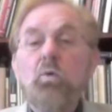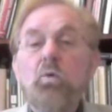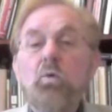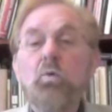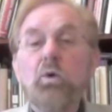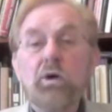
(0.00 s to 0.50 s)

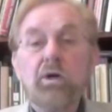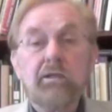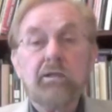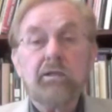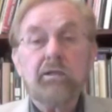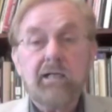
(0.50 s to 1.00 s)
were
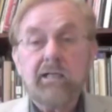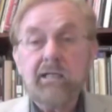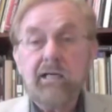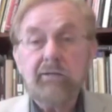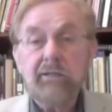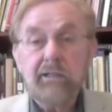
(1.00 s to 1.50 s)
not
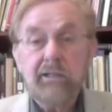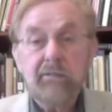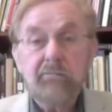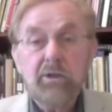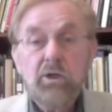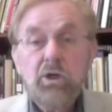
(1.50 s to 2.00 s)
allowing
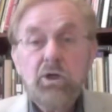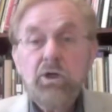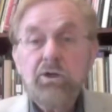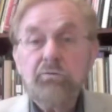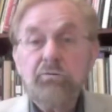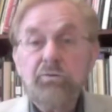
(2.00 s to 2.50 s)
them
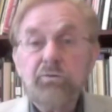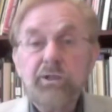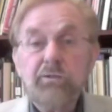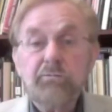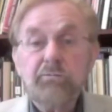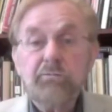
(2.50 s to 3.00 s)
the
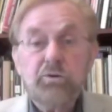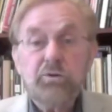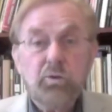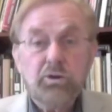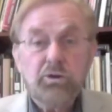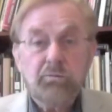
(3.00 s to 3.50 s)
freedom to
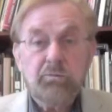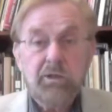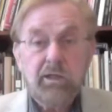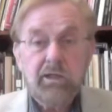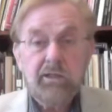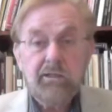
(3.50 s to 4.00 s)
worship
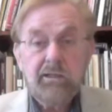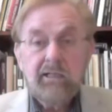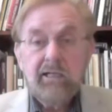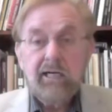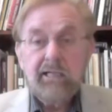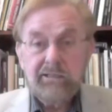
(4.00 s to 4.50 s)
God
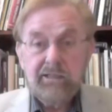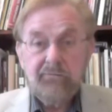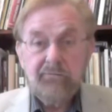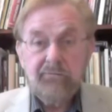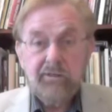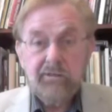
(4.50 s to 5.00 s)
as they
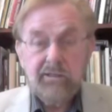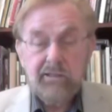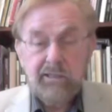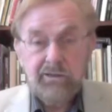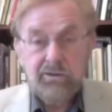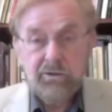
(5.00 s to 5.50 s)
felt that
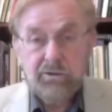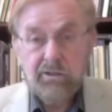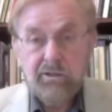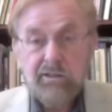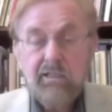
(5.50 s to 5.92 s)
they should.